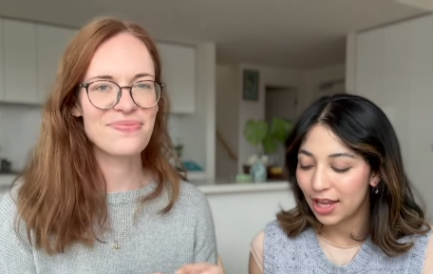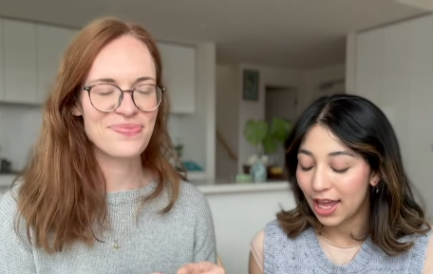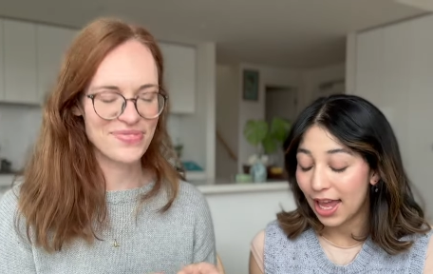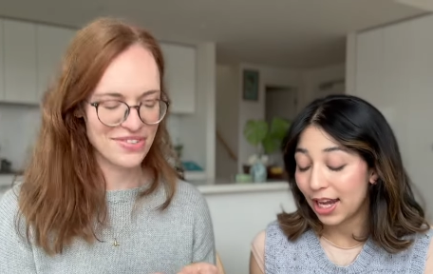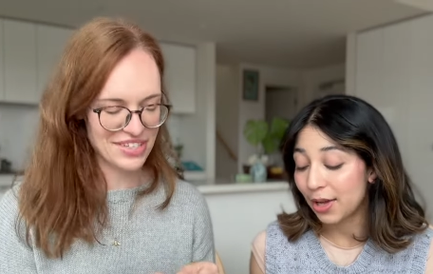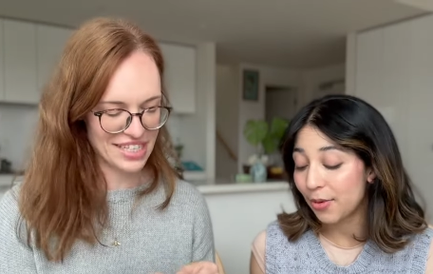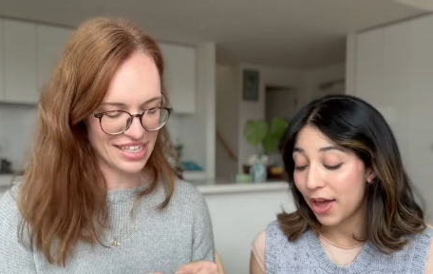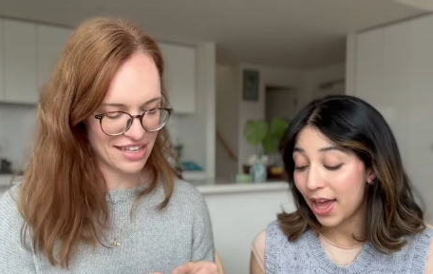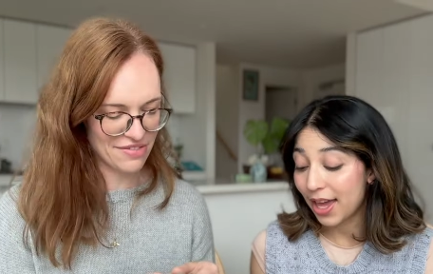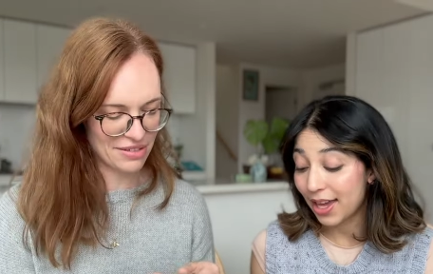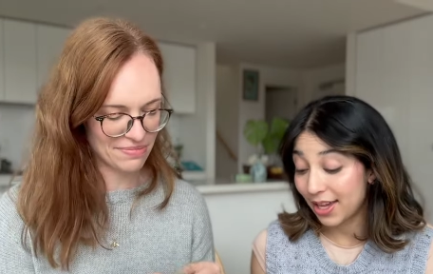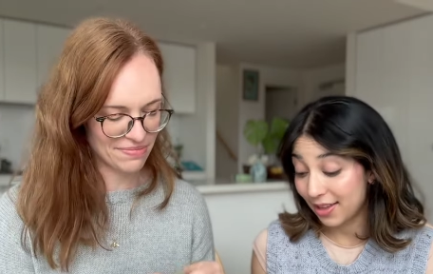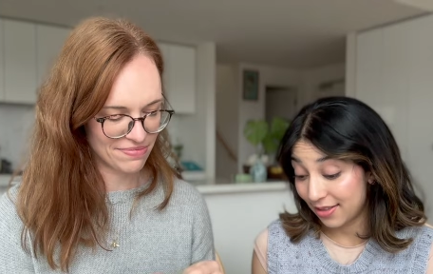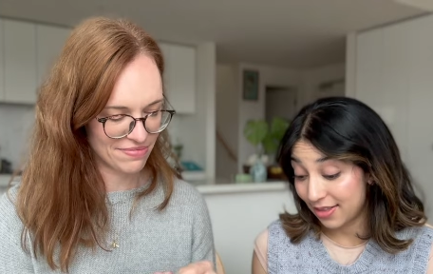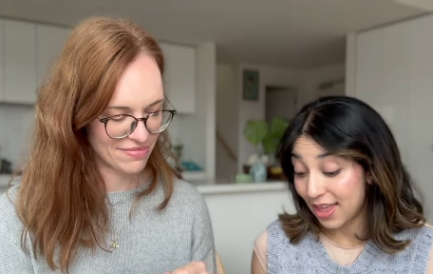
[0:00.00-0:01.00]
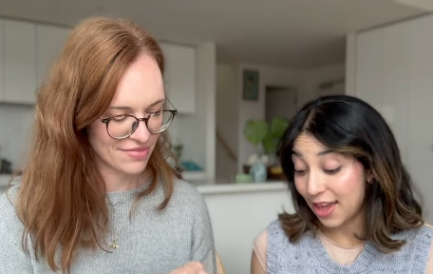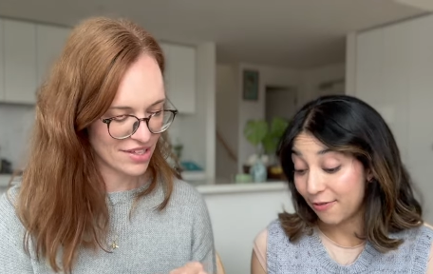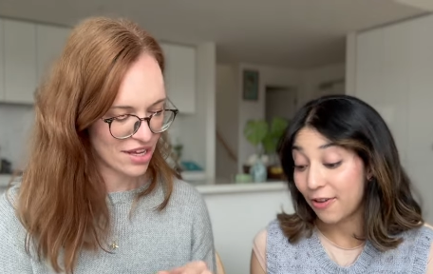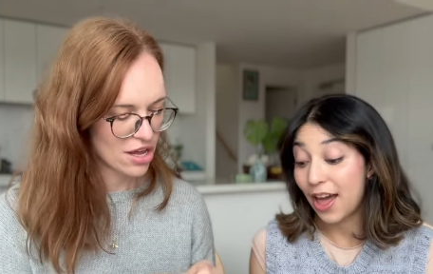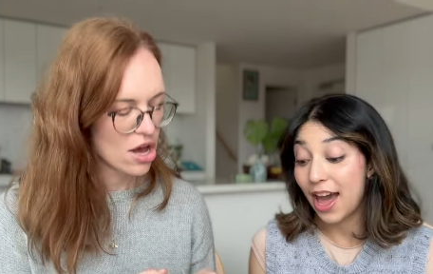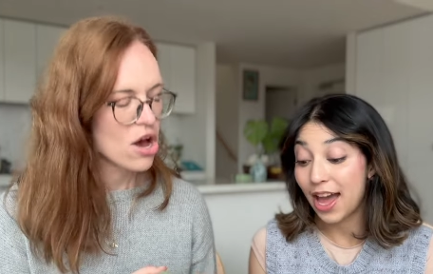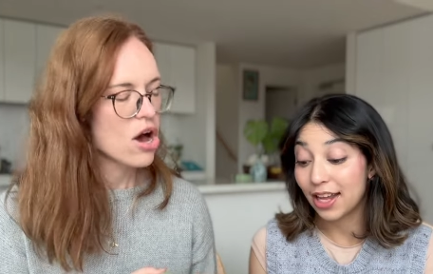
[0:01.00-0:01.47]
Speaker 1: Anyway, they've
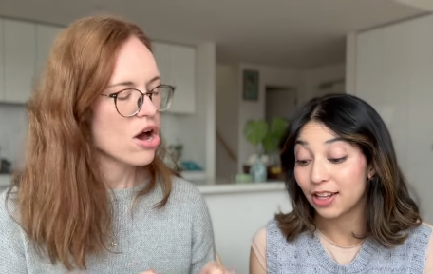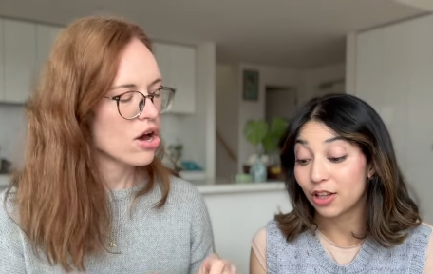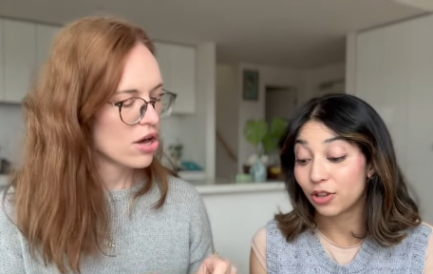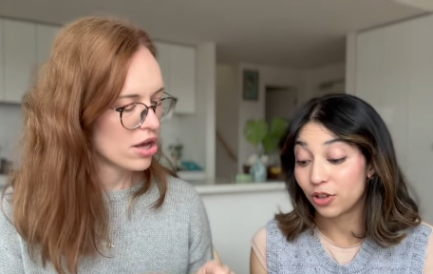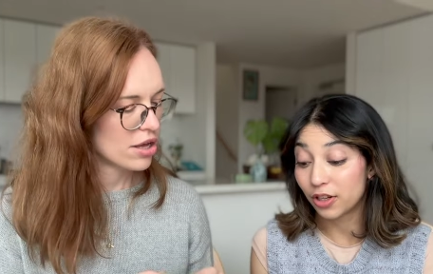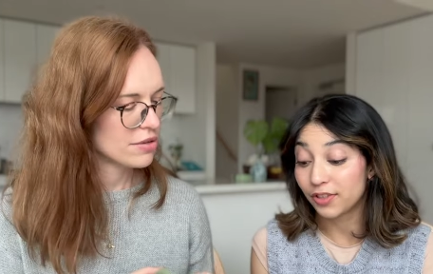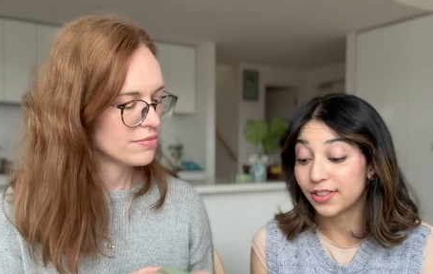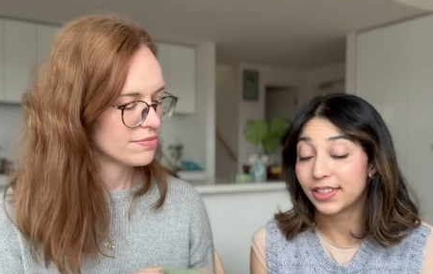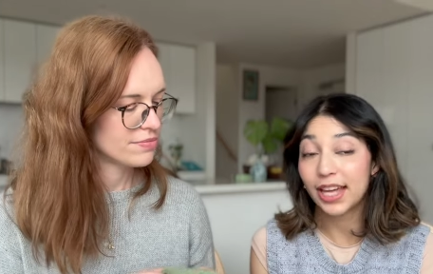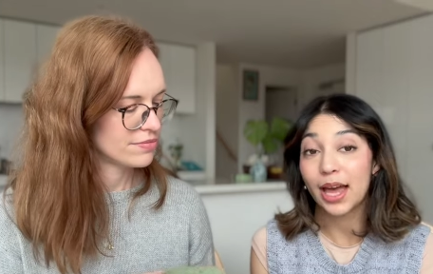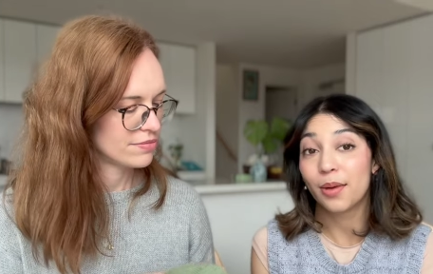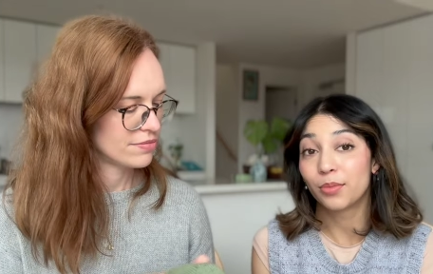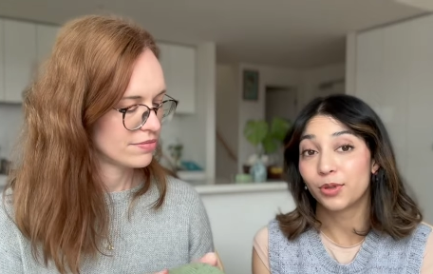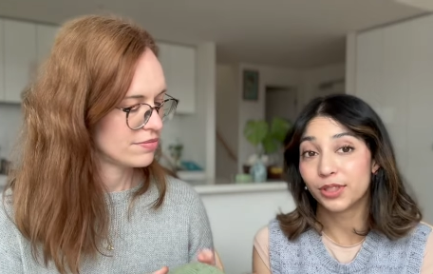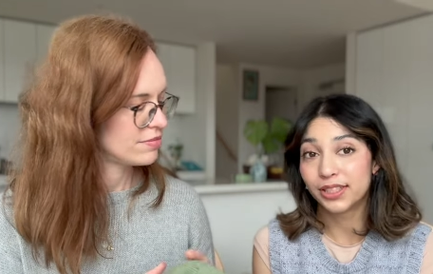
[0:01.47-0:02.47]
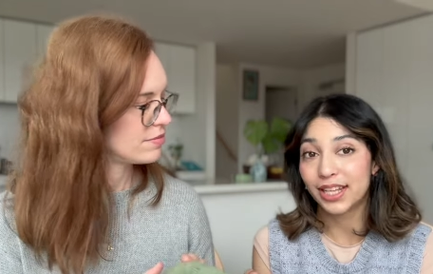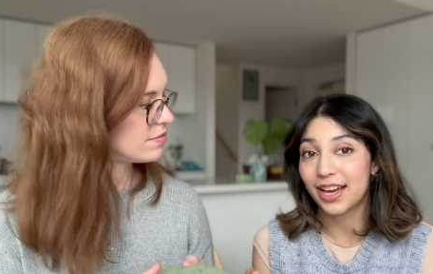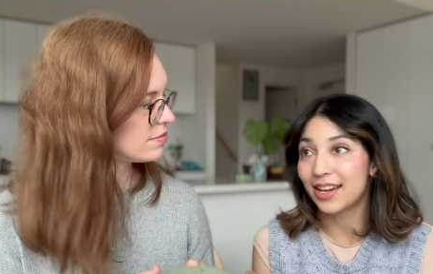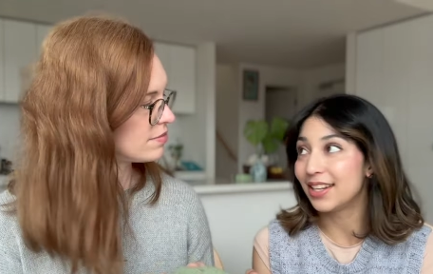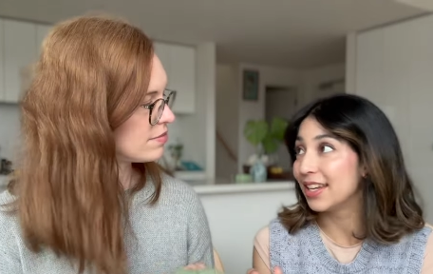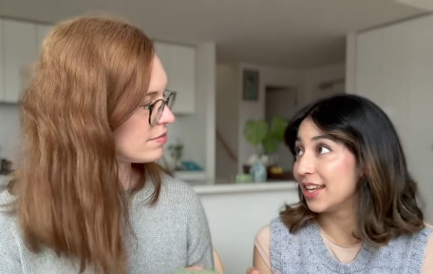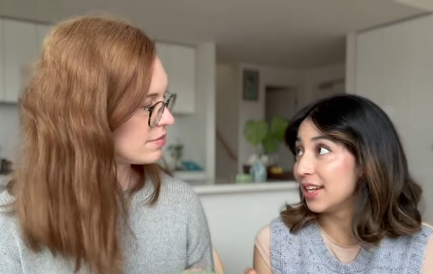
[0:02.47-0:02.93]
had a lot of samples
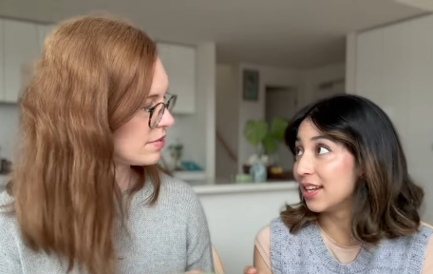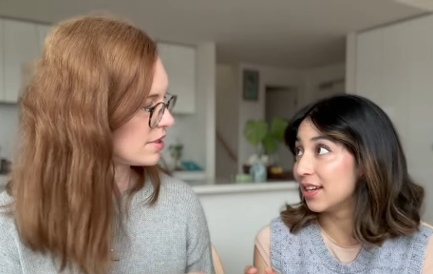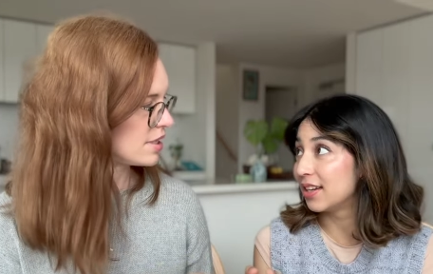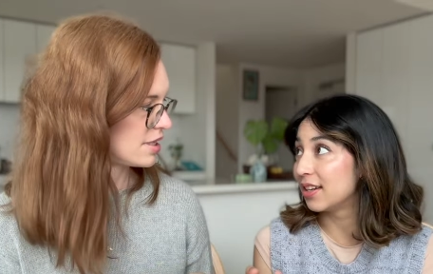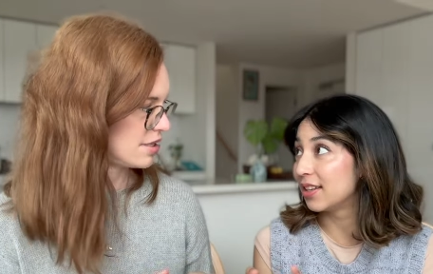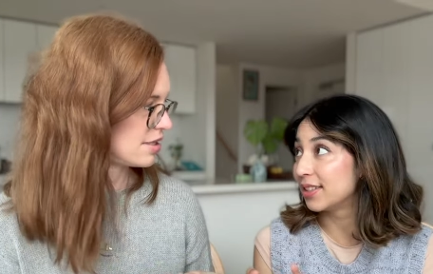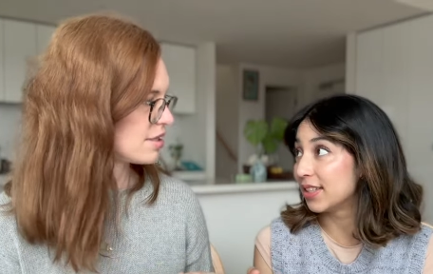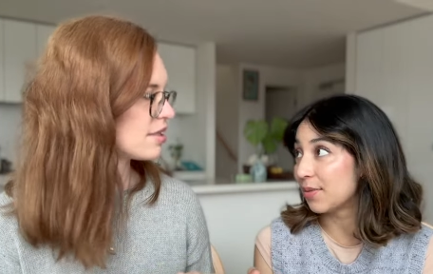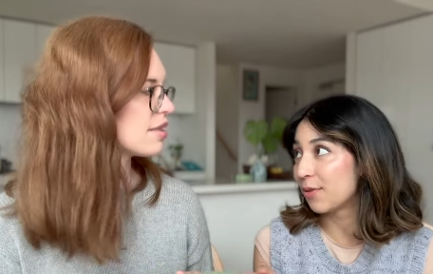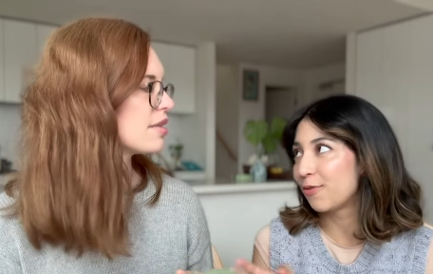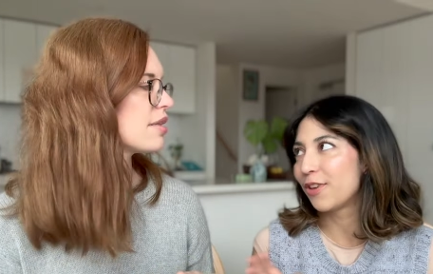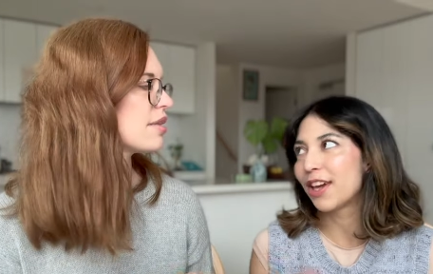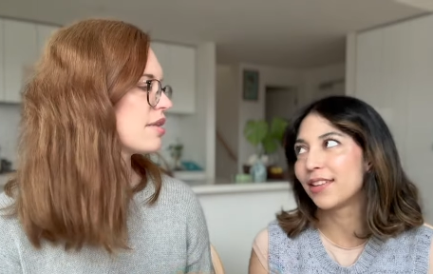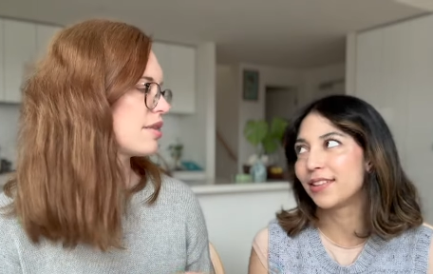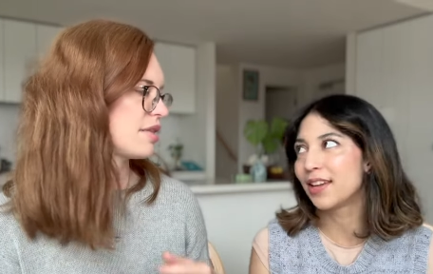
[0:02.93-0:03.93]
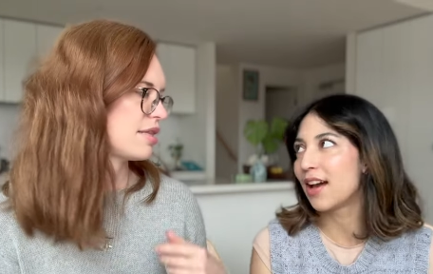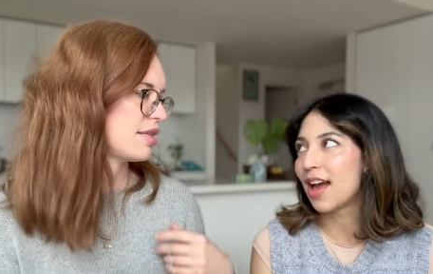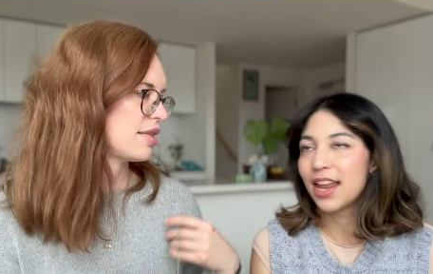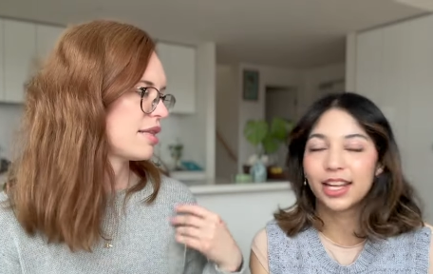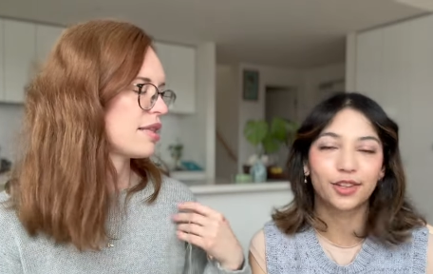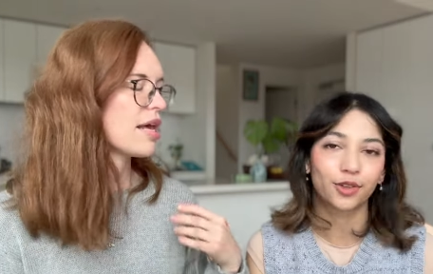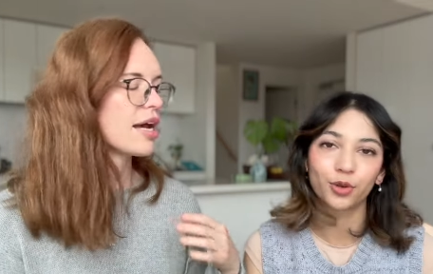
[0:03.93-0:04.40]
out in Summer Fiesta, and
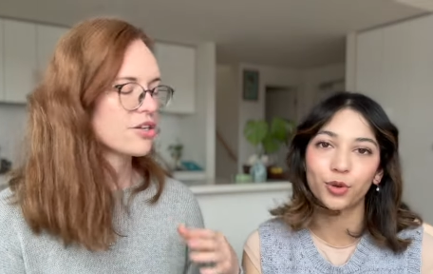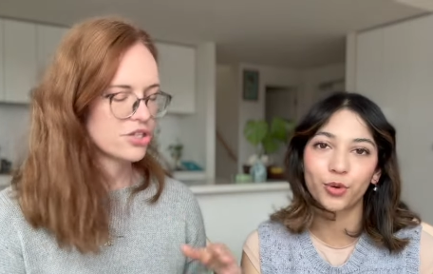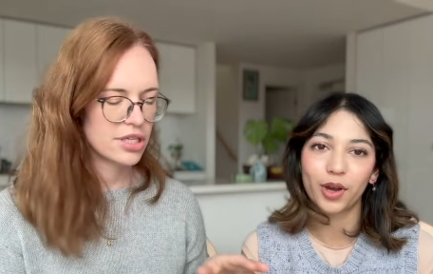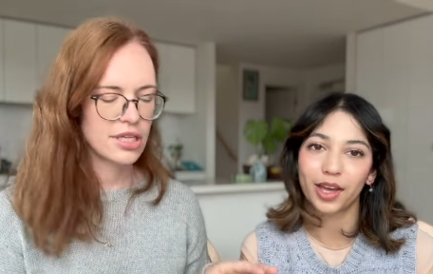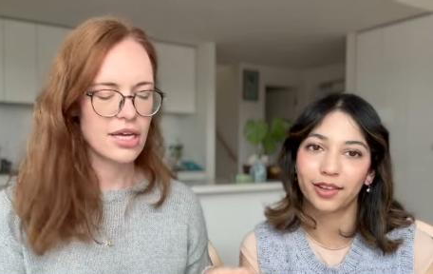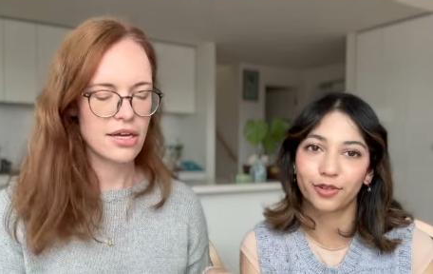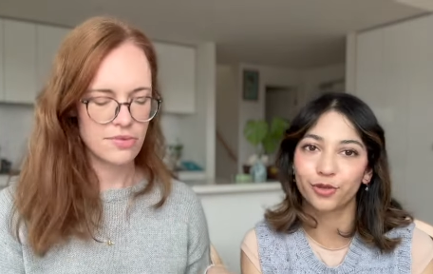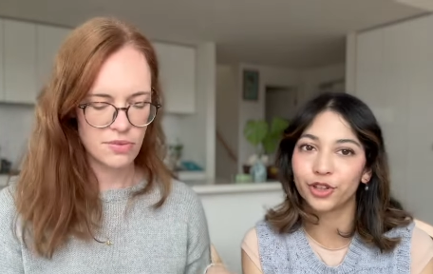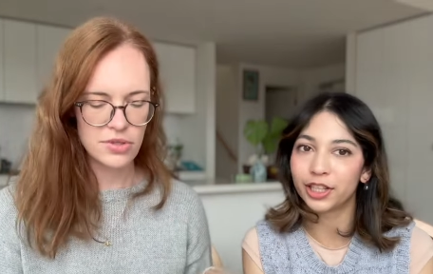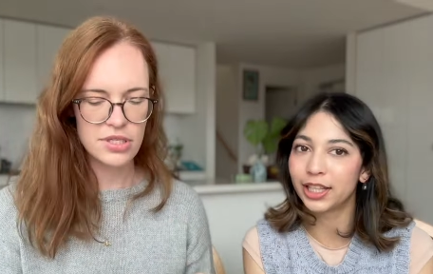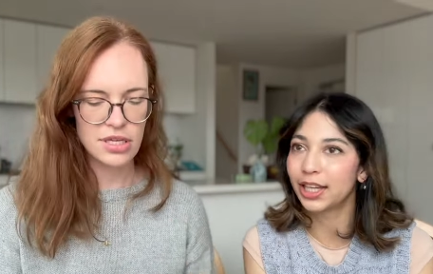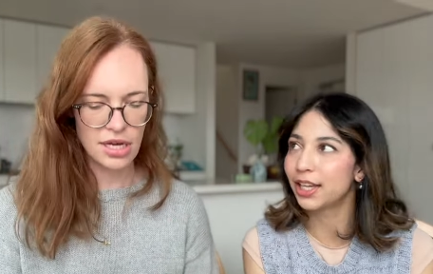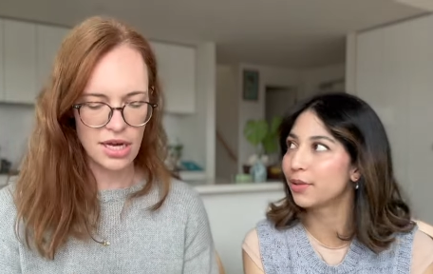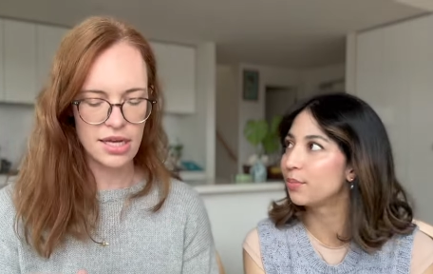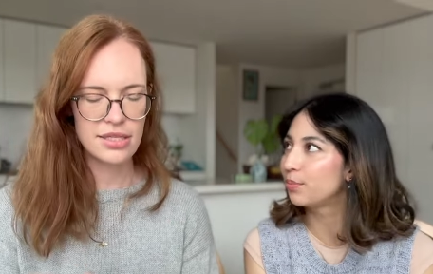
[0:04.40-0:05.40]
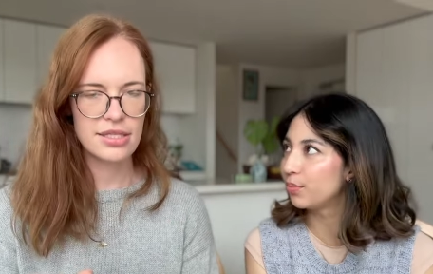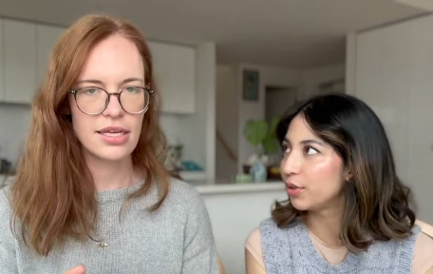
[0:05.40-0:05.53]
it's Actually, always really nice.